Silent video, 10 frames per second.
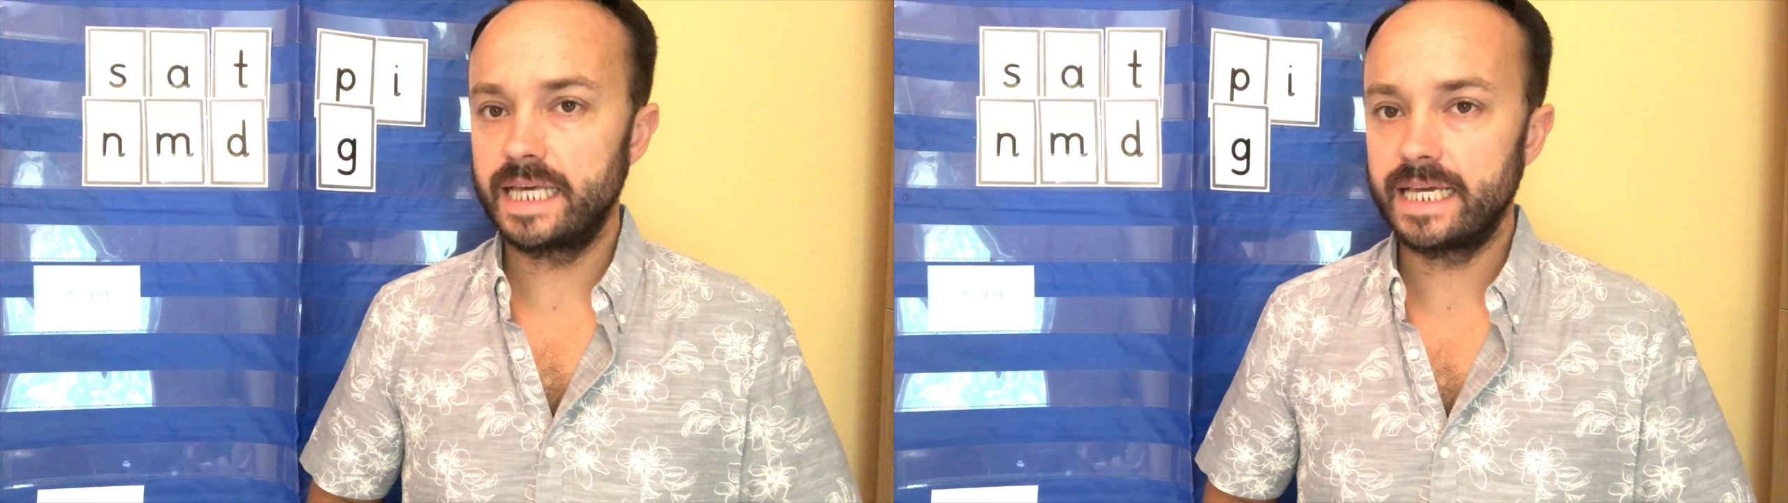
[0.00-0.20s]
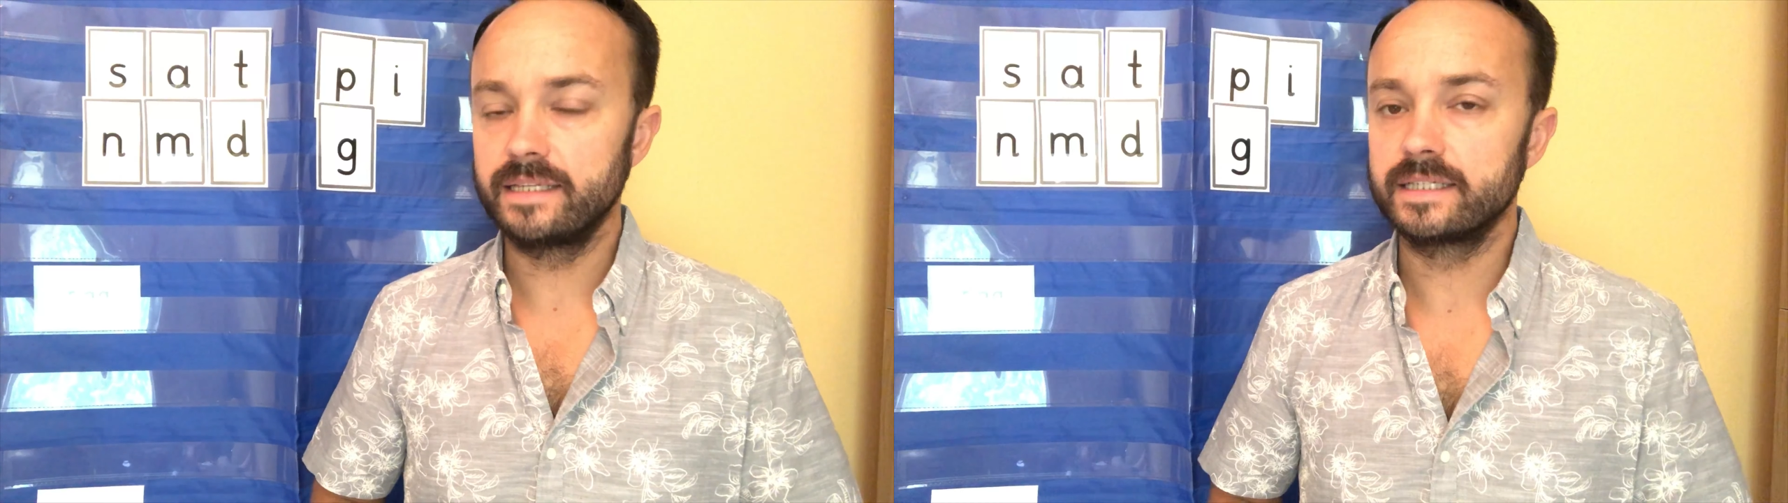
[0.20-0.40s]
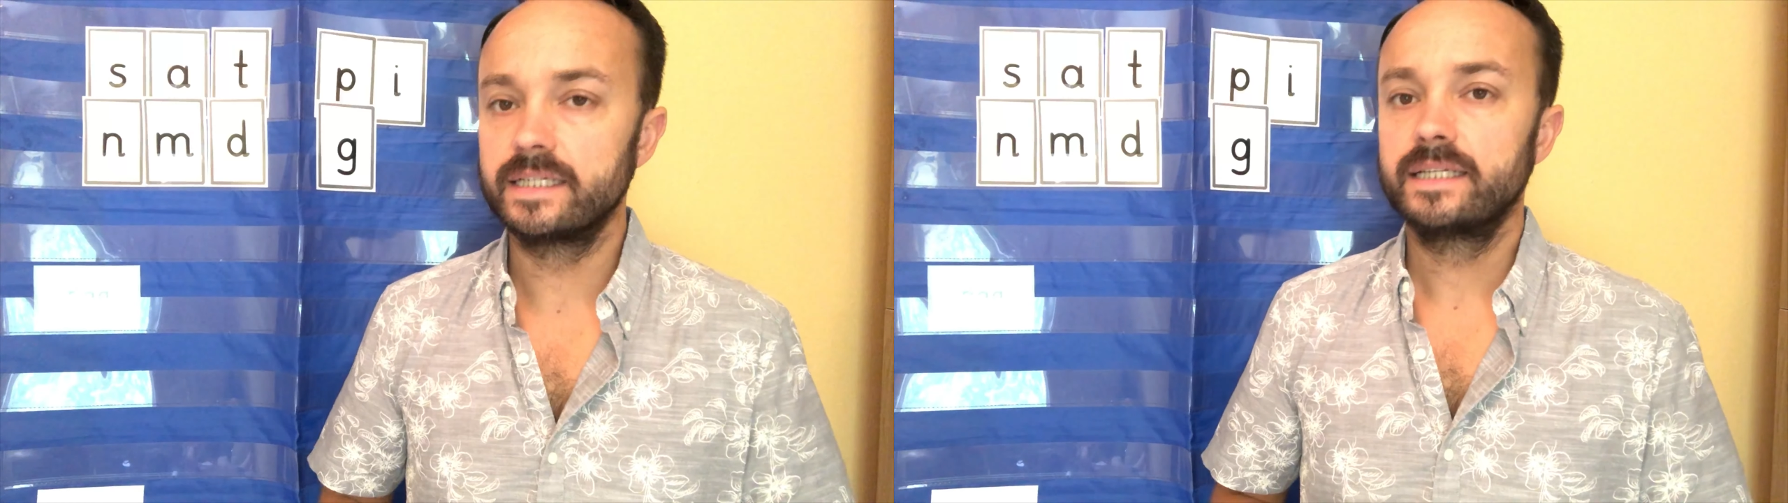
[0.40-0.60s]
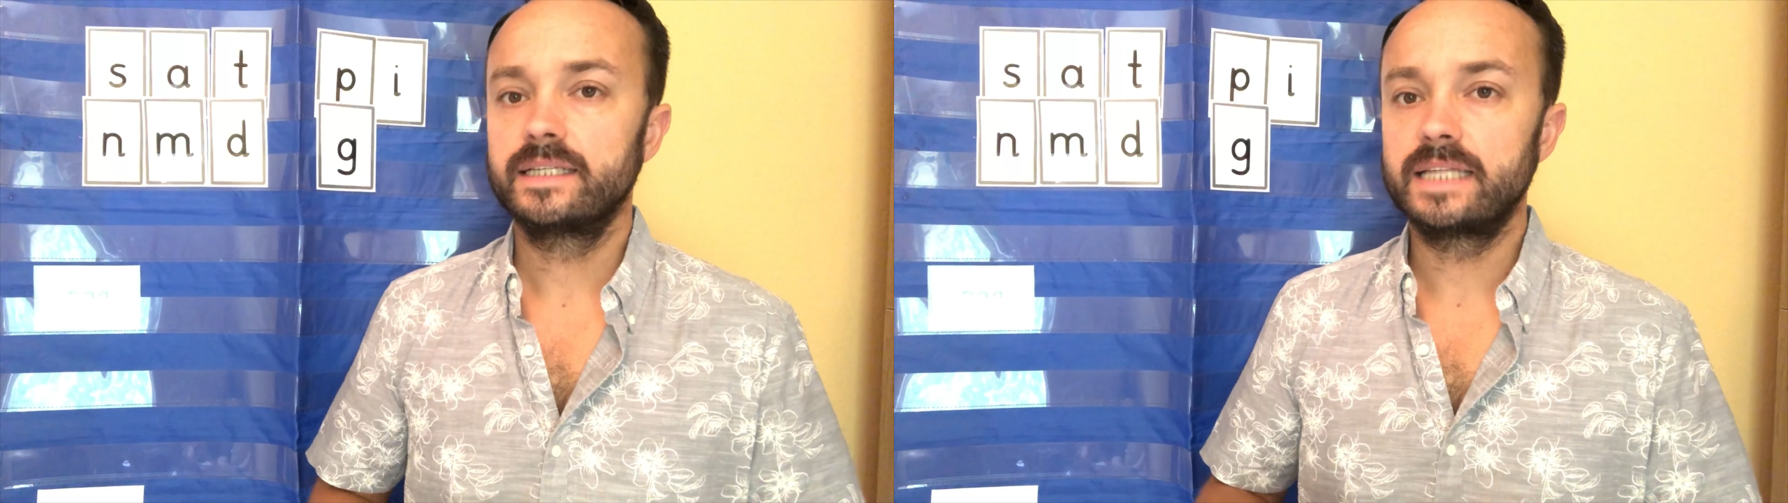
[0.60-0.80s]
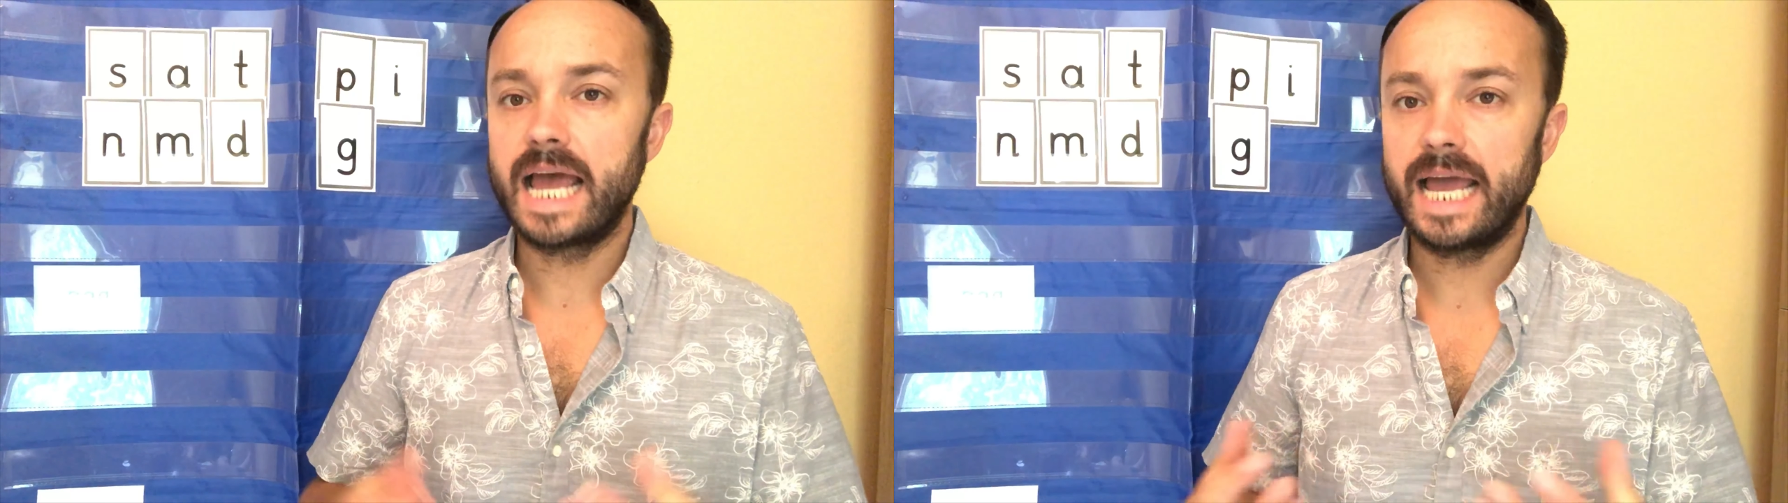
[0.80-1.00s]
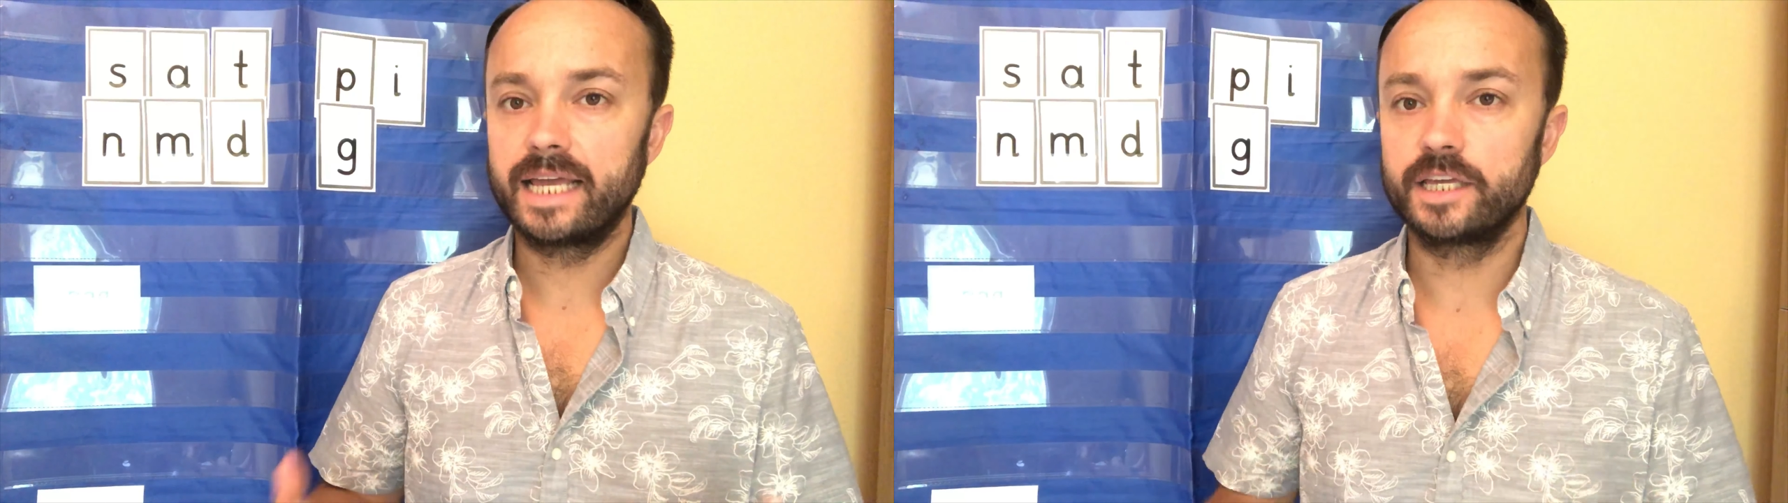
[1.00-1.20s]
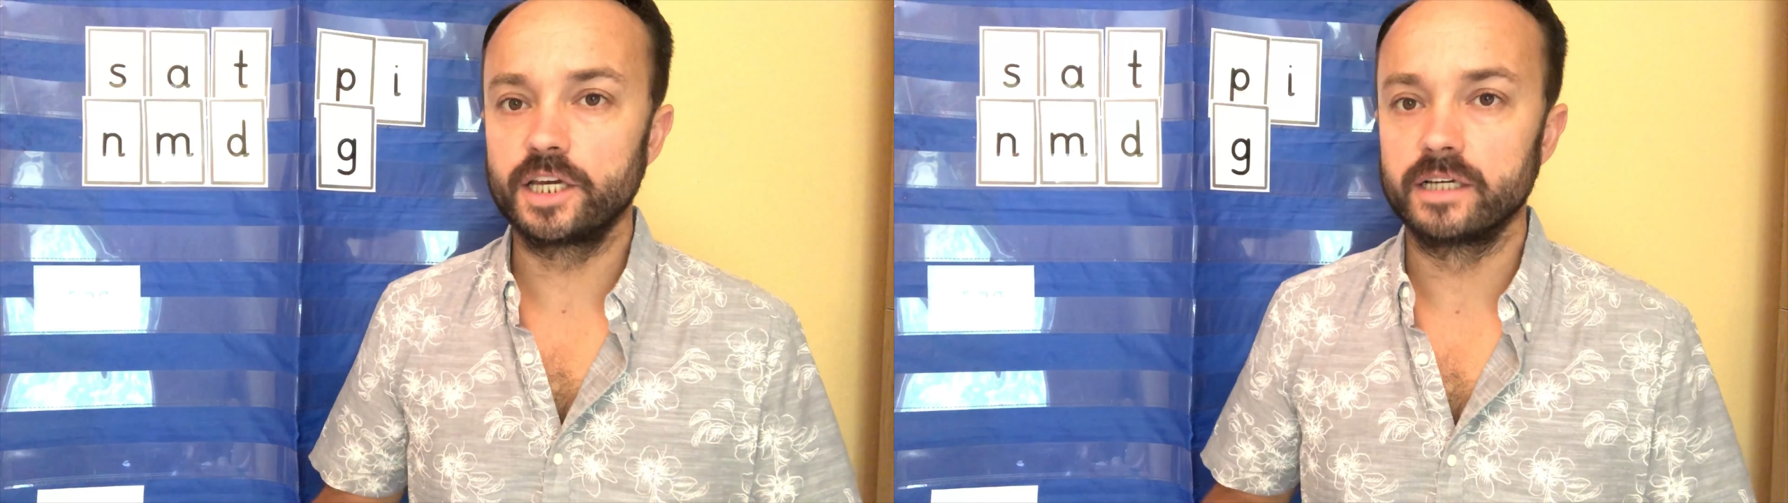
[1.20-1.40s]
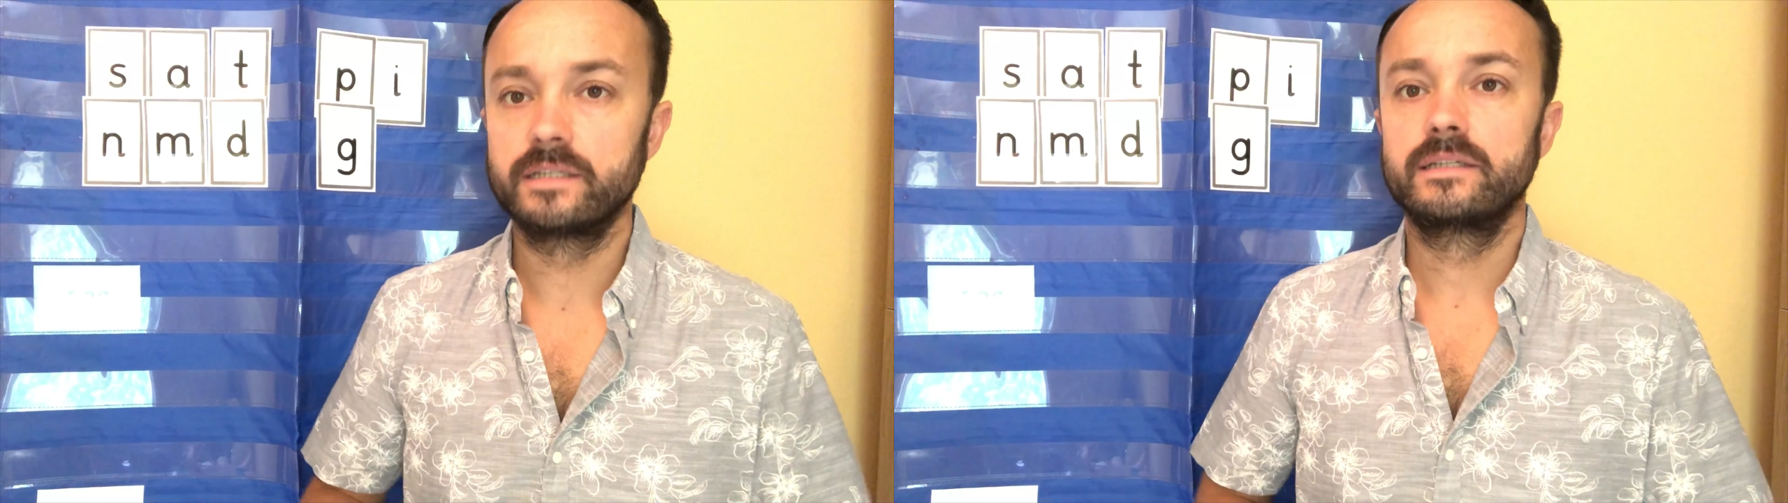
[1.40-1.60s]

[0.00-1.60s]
end? Nag.